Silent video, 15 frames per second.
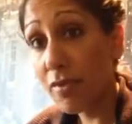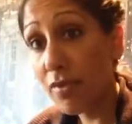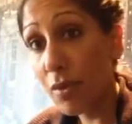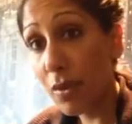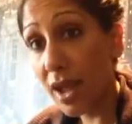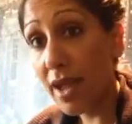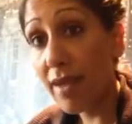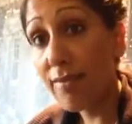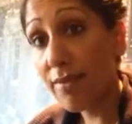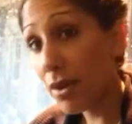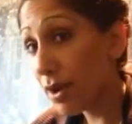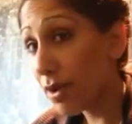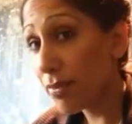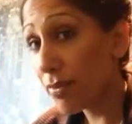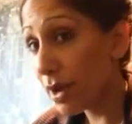away. I
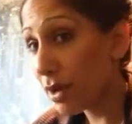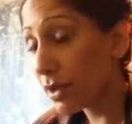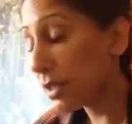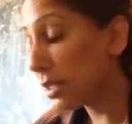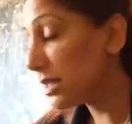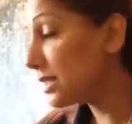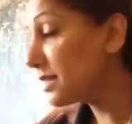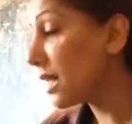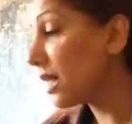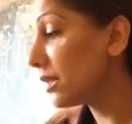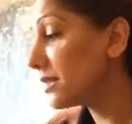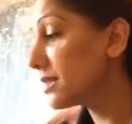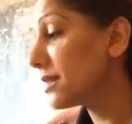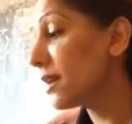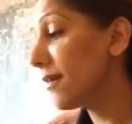very rarely
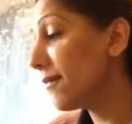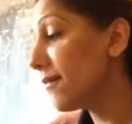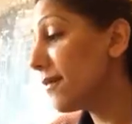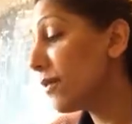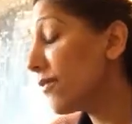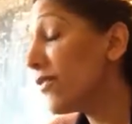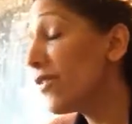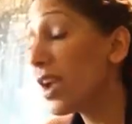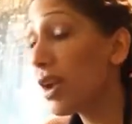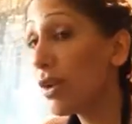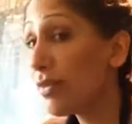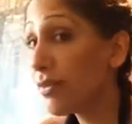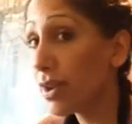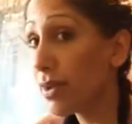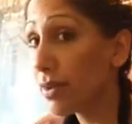sell stuff.
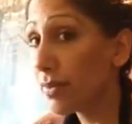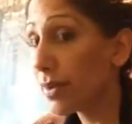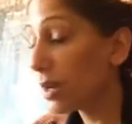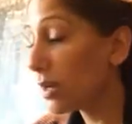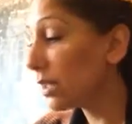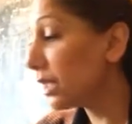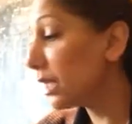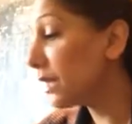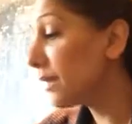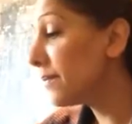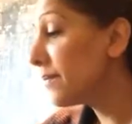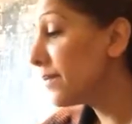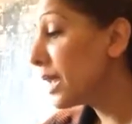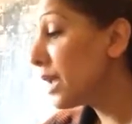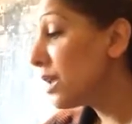Very, very rarely.
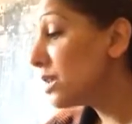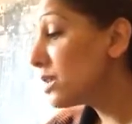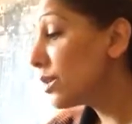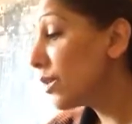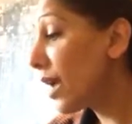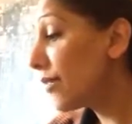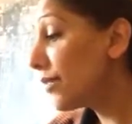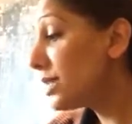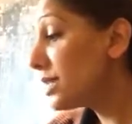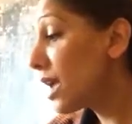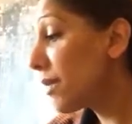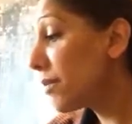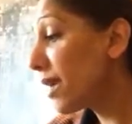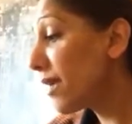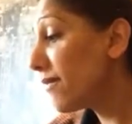So every
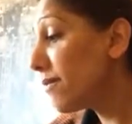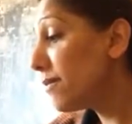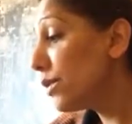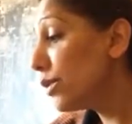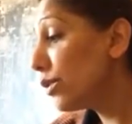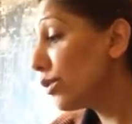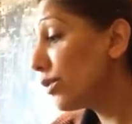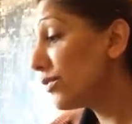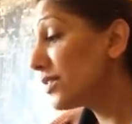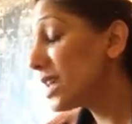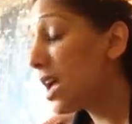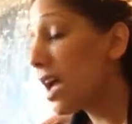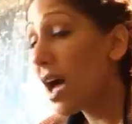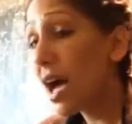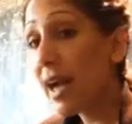time I've moved,
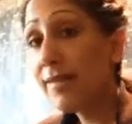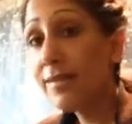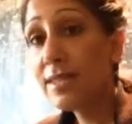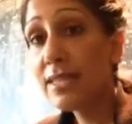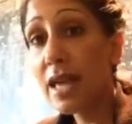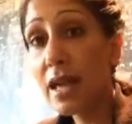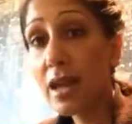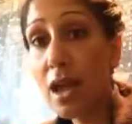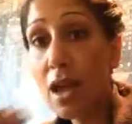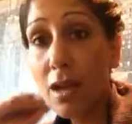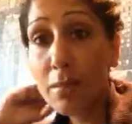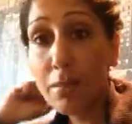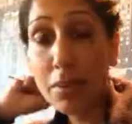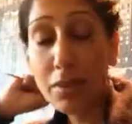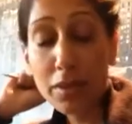I've set
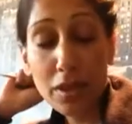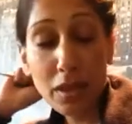up